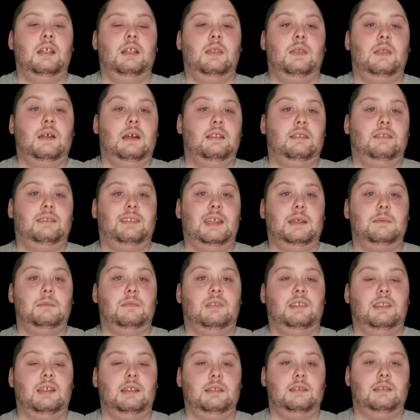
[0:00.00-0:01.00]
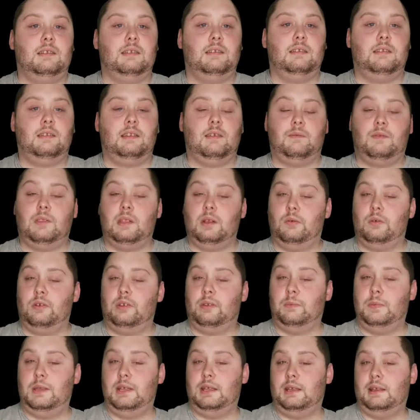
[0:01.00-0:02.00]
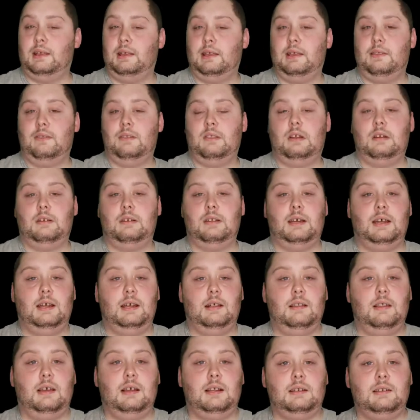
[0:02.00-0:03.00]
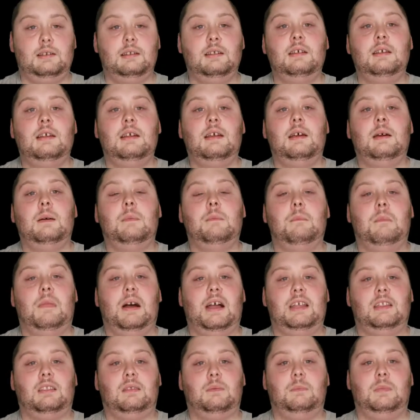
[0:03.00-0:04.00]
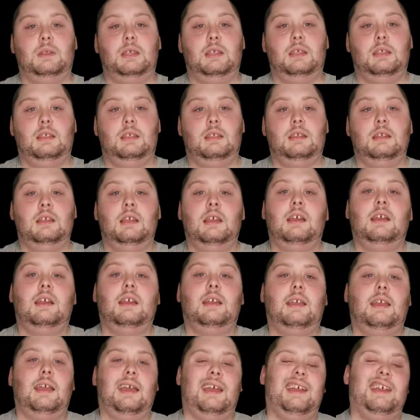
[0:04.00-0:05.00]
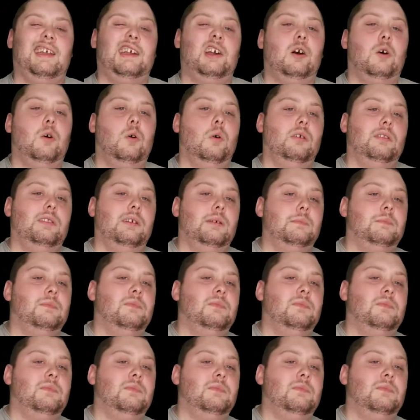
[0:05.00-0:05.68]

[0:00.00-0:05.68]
that same sentence, if they were speaking in their dialect, might be "Ke odam